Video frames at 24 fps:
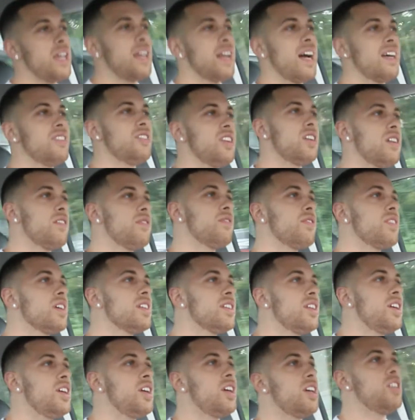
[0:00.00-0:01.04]
I didn't
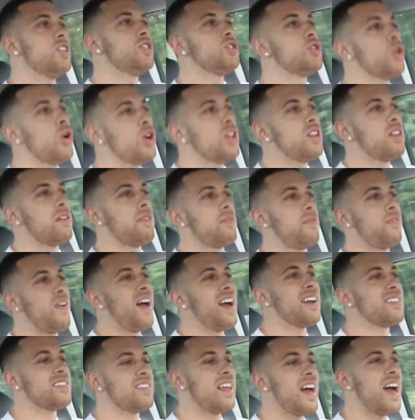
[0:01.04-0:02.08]
really enjoy the
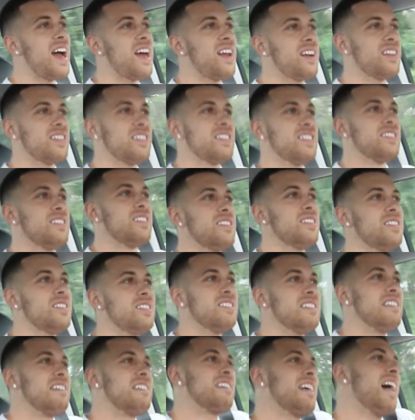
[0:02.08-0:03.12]
fact that
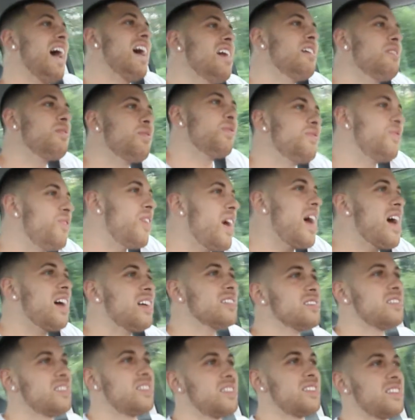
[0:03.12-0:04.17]
kind of
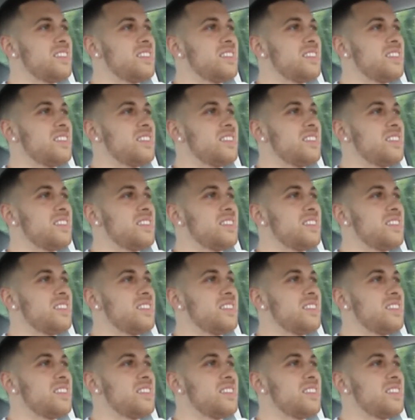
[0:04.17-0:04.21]
felt,